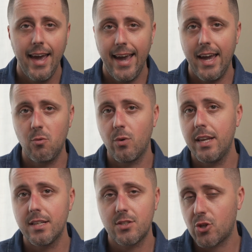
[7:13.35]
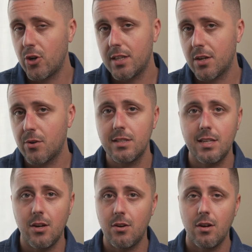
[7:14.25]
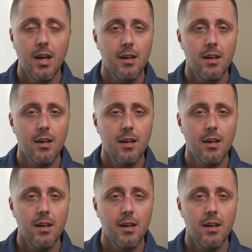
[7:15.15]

and when it's 30 degrees here,